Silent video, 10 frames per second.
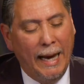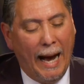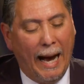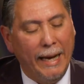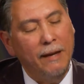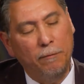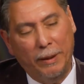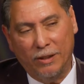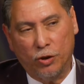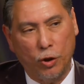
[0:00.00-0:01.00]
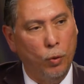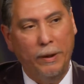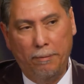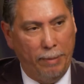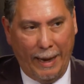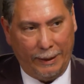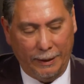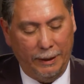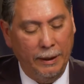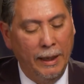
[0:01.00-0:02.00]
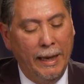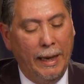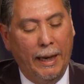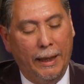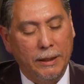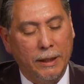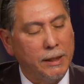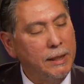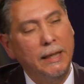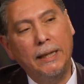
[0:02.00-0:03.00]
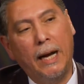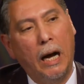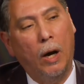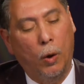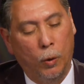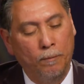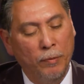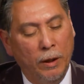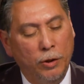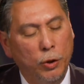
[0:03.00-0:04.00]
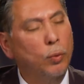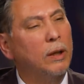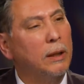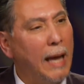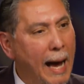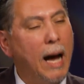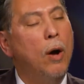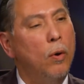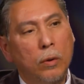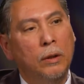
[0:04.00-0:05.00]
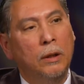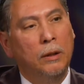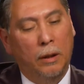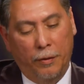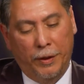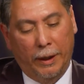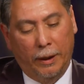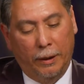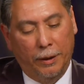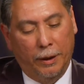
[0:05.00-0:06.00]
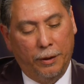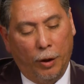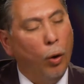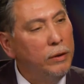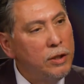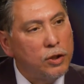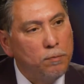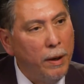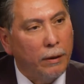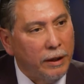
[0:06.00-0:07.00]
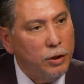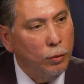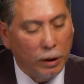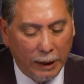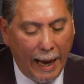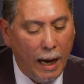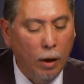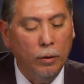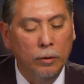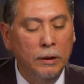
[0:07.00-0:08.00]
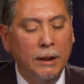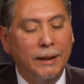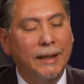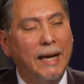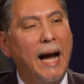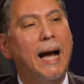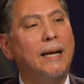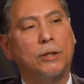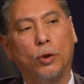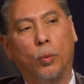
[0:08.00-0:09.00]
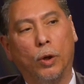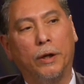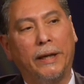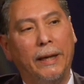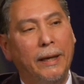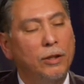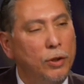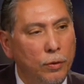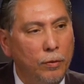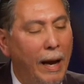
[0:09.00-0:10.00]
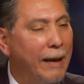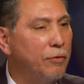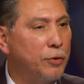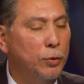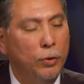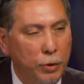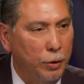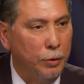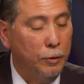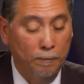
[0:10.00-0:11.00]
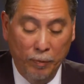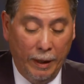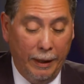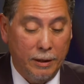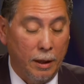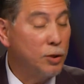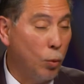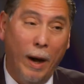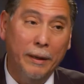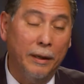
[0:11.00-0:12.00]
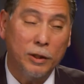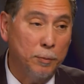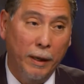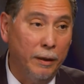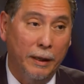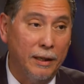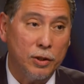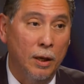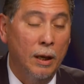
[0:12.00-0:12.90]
I have been so impacted to see how you allow the Holy Spirit, you allow God to work in you and through you. It's quite an experience